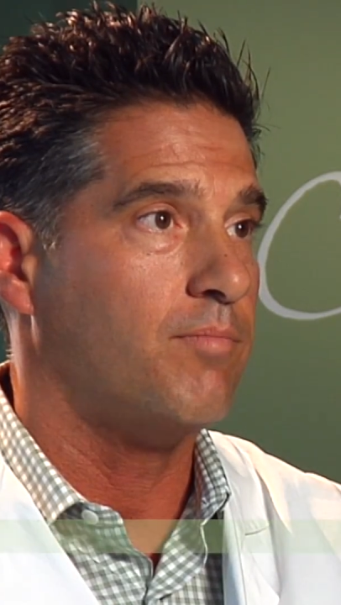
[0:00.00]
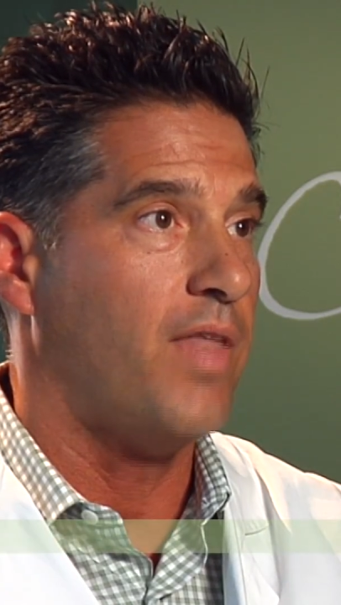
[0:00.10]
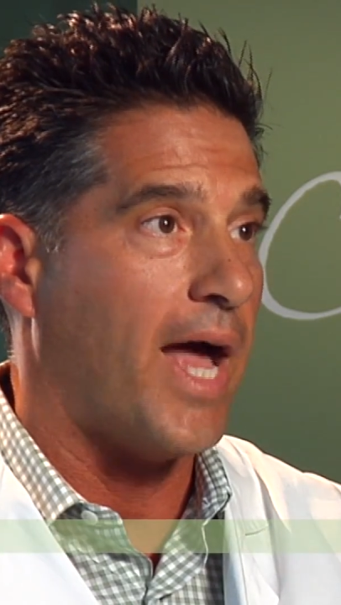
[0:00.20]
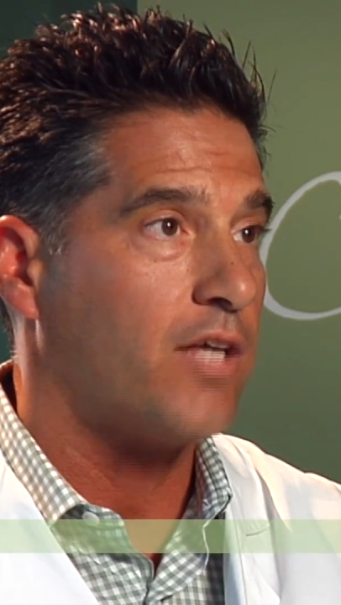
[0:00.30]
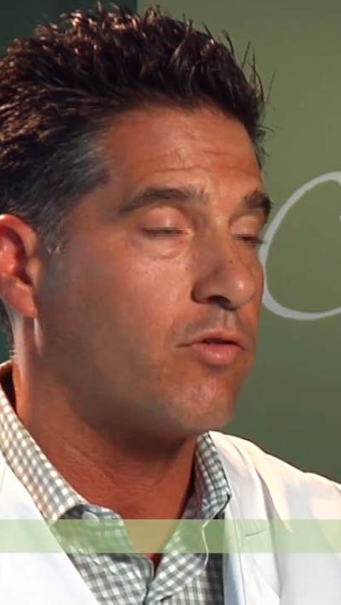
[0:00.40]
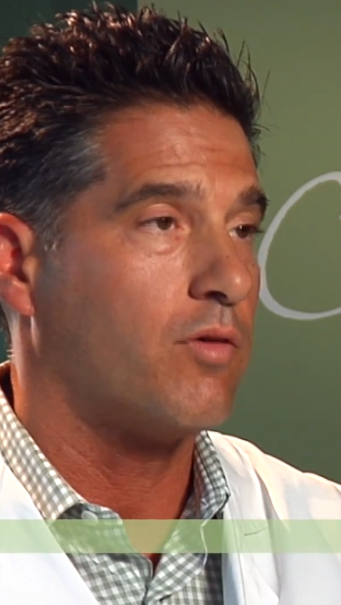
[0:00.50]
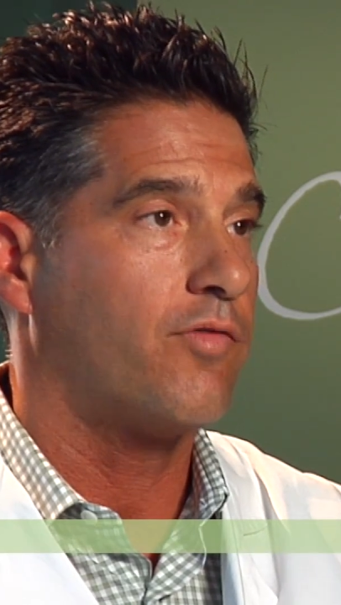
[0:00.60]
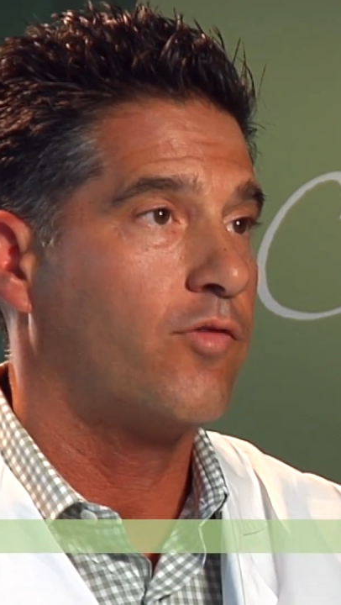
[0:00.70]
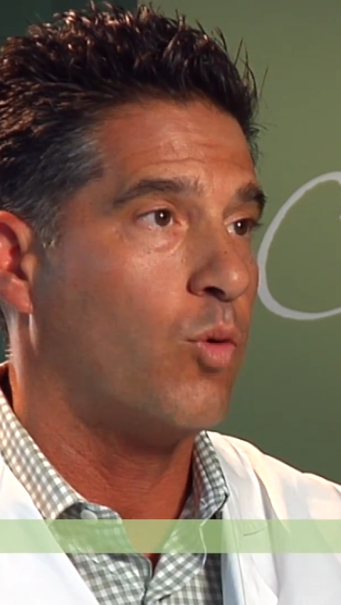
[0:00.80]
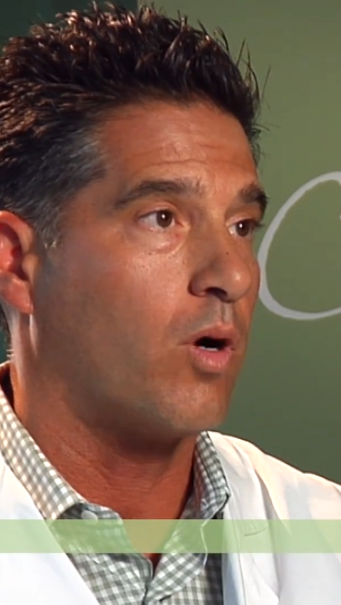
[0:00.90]
natural
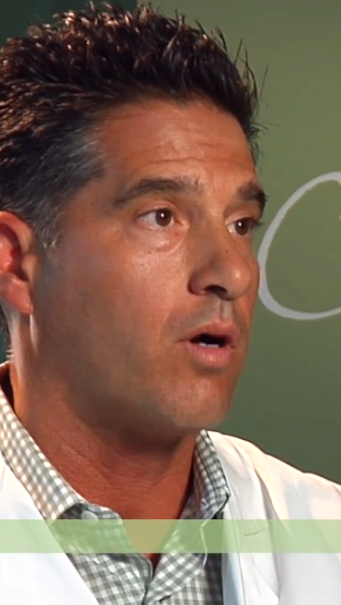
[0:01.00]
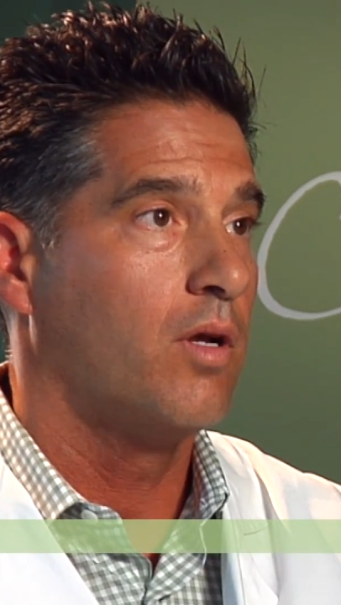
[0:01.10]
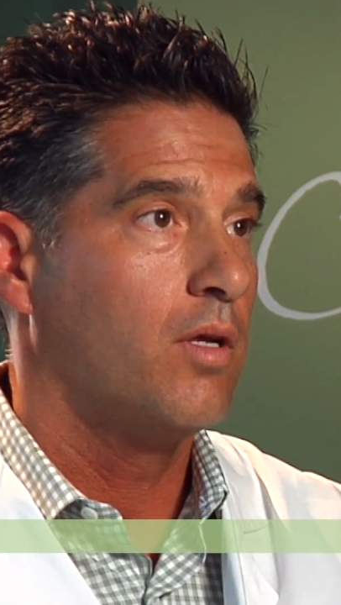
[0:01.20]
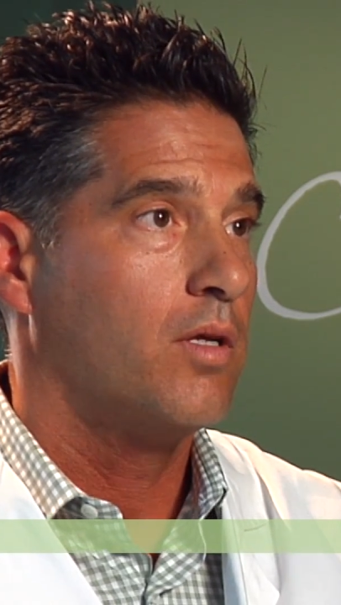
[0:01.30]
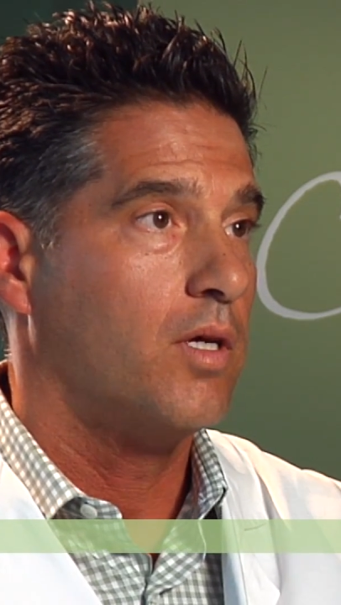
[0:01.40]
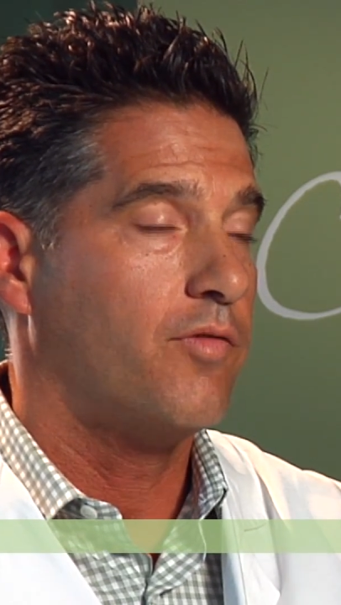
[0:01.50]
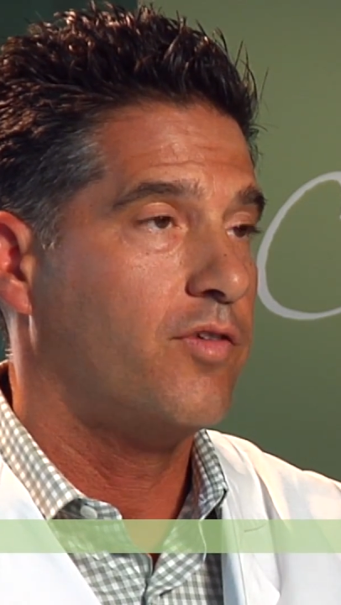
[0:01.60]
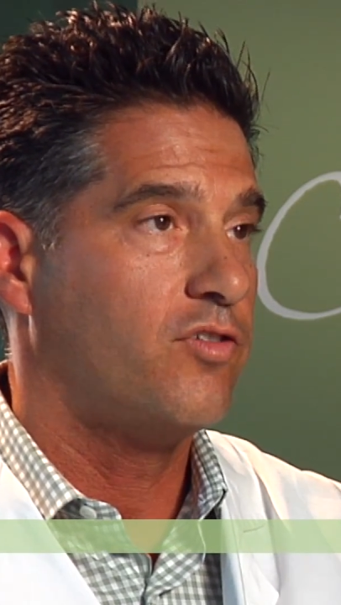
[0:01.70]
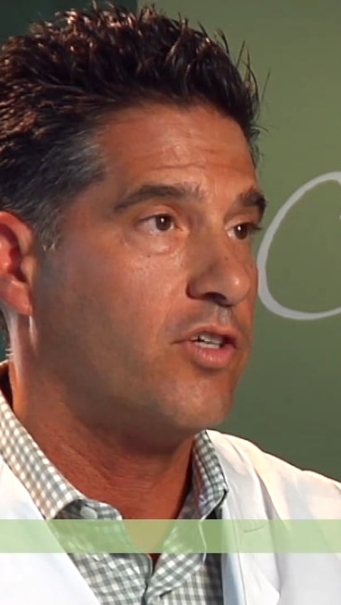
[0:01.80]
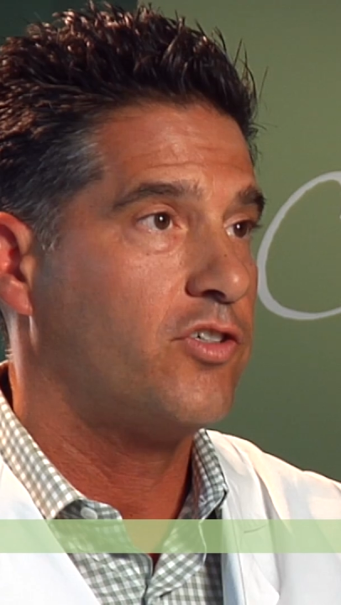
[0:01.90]
for a
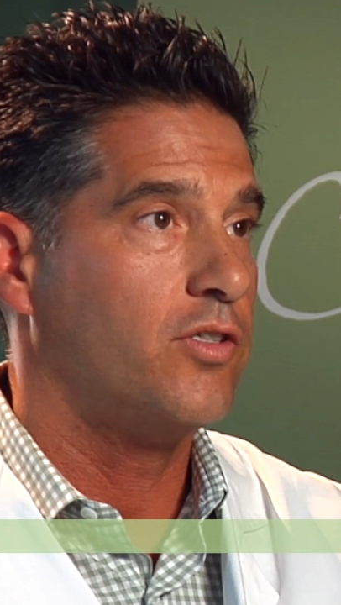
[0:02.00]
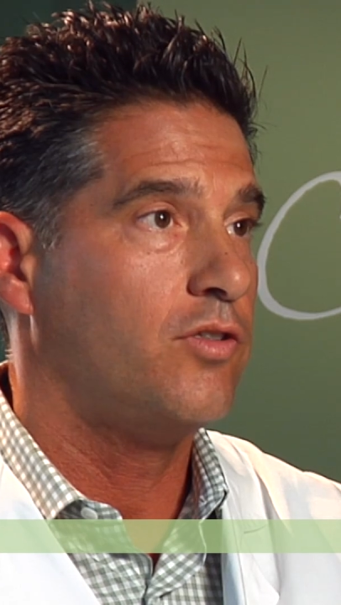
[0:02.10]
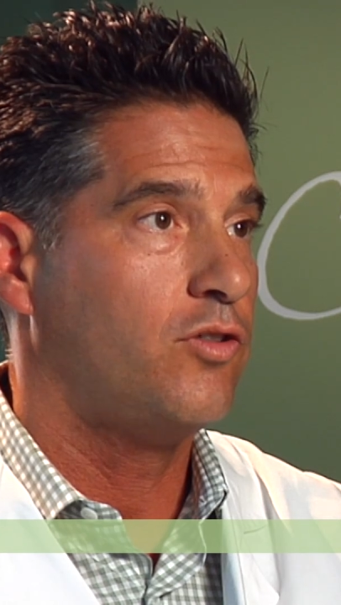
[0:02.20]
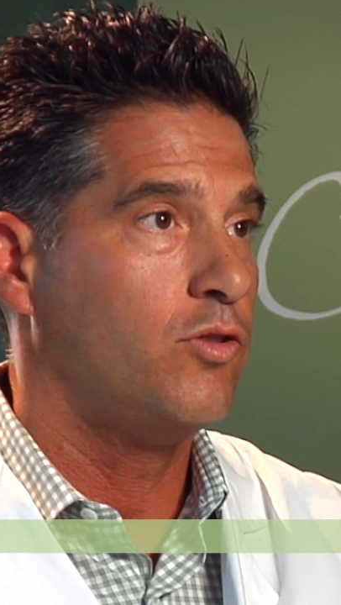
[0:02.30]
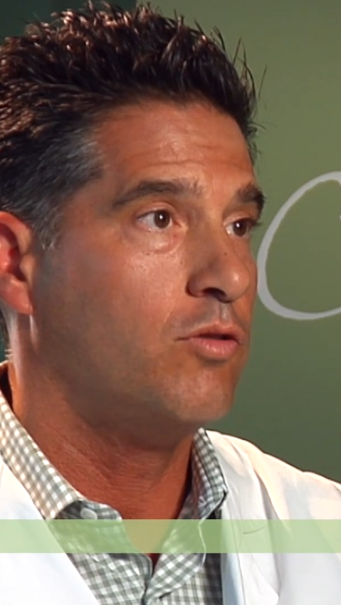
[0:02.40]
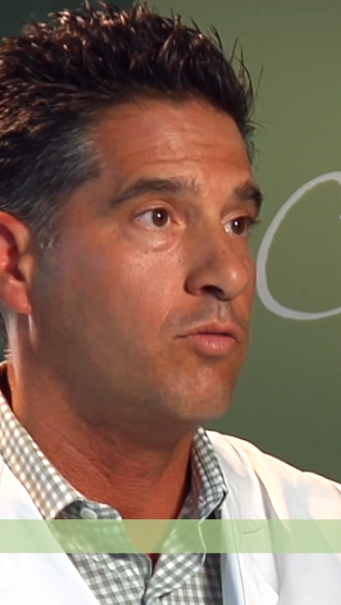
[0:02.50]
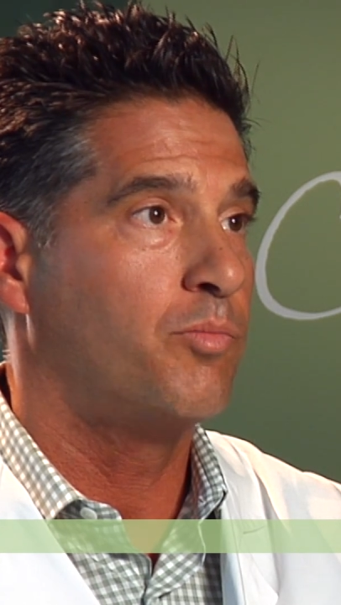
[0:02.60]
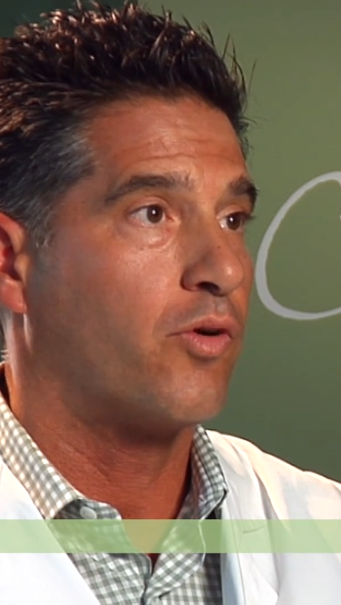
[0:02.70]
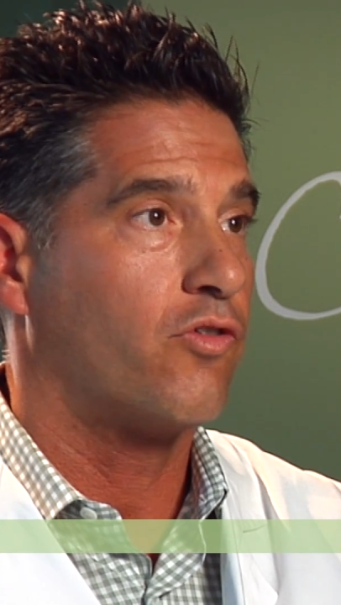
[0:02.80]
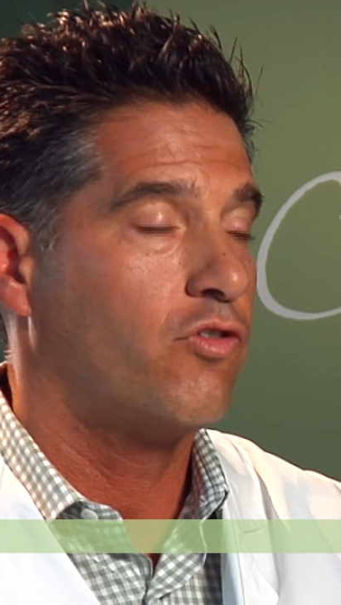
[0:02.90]
physician to
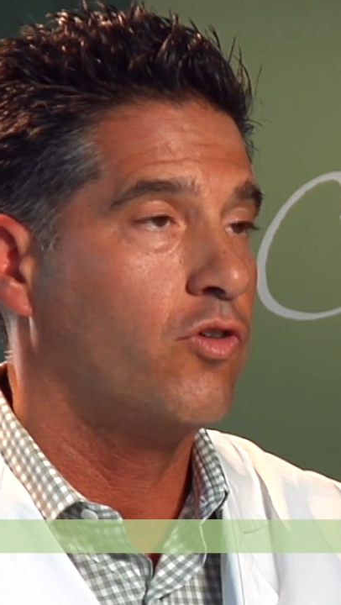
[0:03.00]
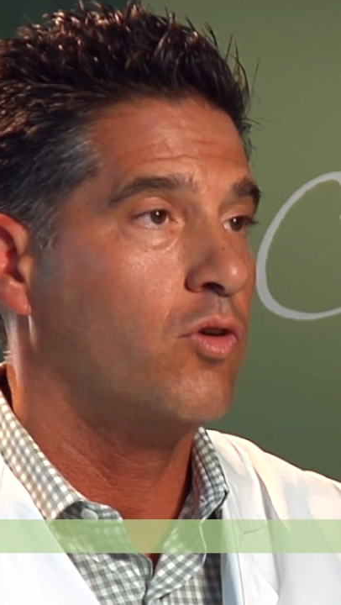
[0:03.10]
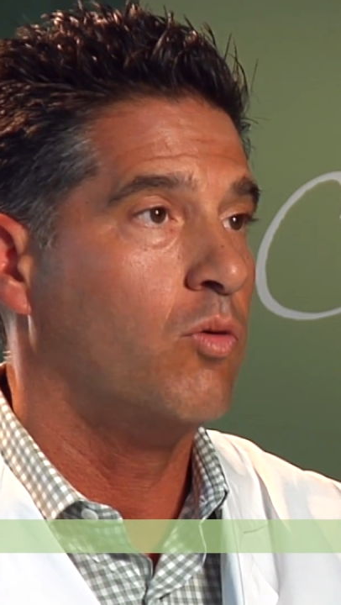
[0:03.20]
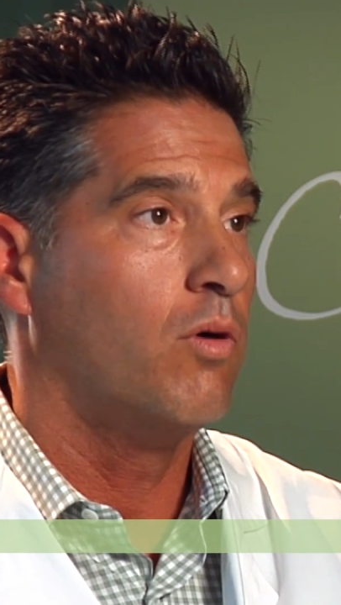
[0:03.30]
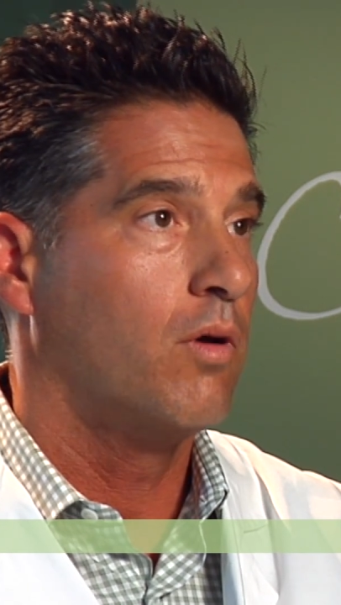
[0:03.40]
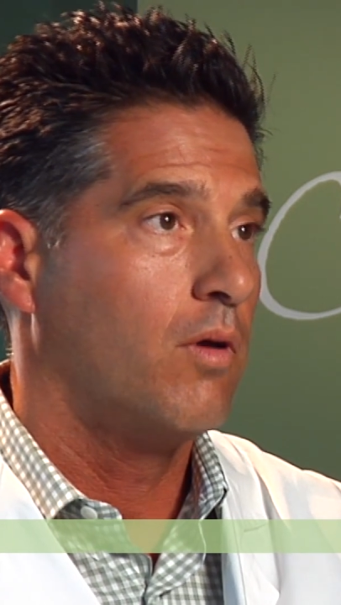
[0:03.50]
pursue